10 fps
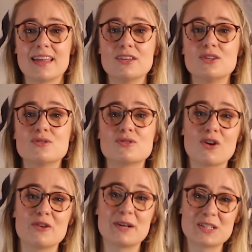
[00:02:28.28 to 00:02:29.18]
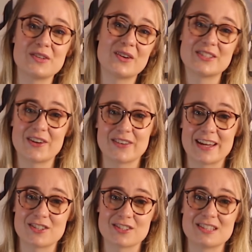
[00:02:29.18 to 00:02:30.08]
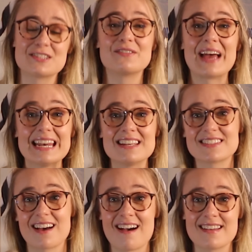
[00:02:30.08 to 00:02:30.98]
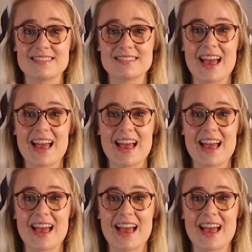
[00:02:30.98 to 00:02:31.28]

Thank you so much for your donations of any size.